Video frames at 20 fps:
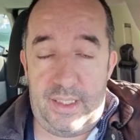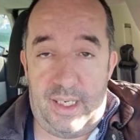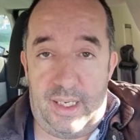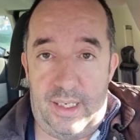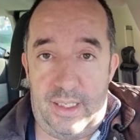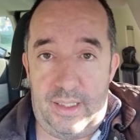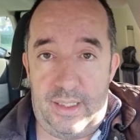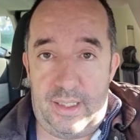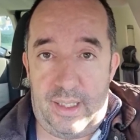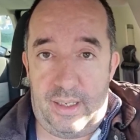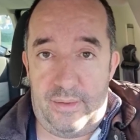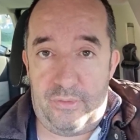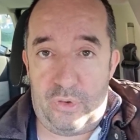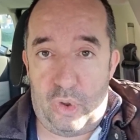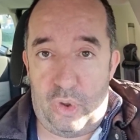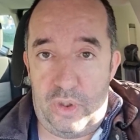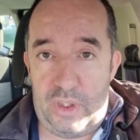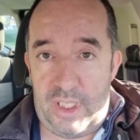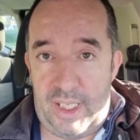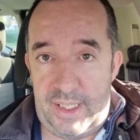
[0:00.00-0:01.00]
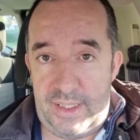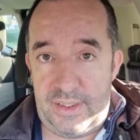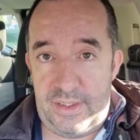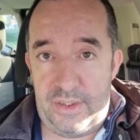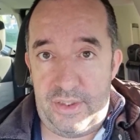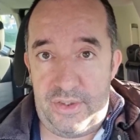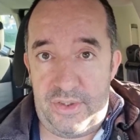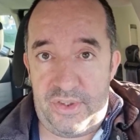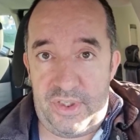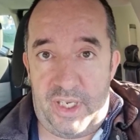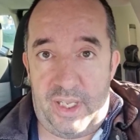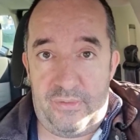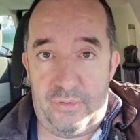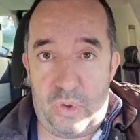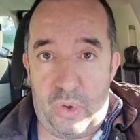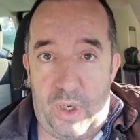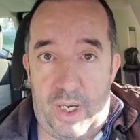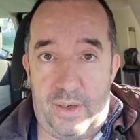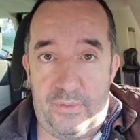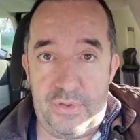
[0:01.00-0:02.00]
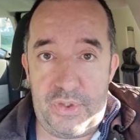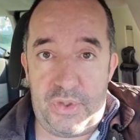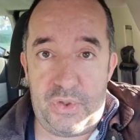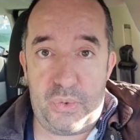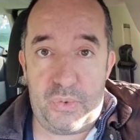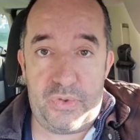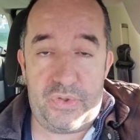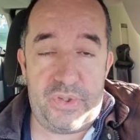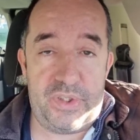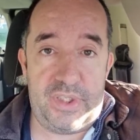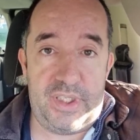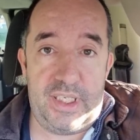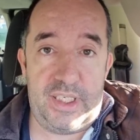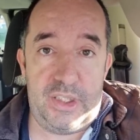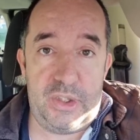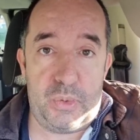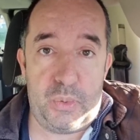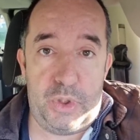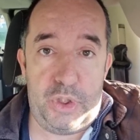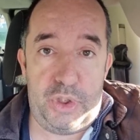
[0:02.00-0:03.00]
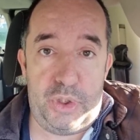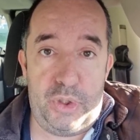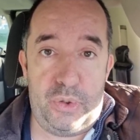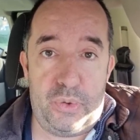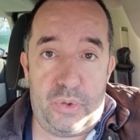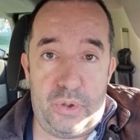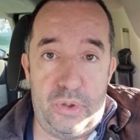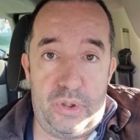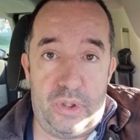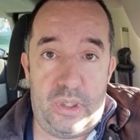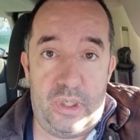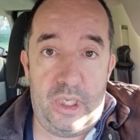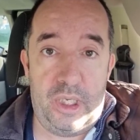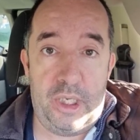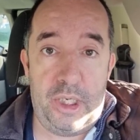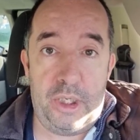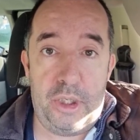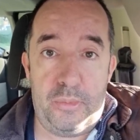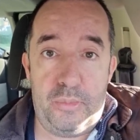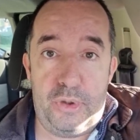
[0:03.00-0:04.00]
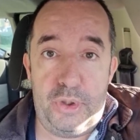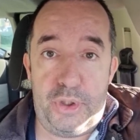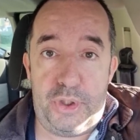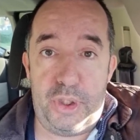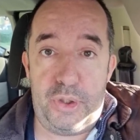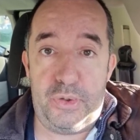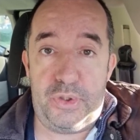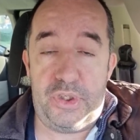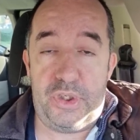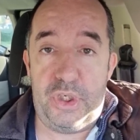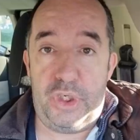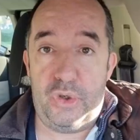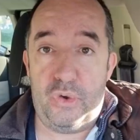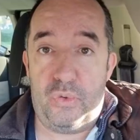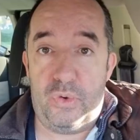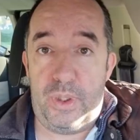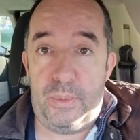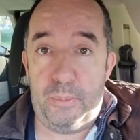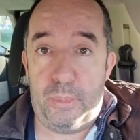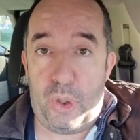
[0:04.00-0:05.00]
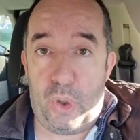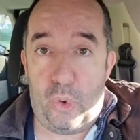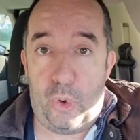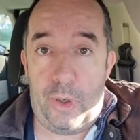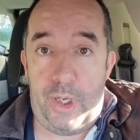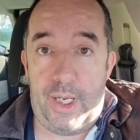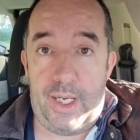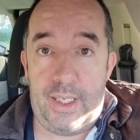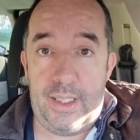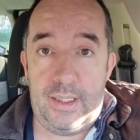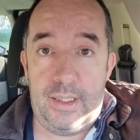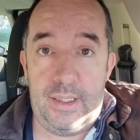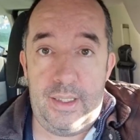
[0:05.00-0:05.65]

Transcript: Uh, I've got letters and I've got other sorts of things which you can produce to your employer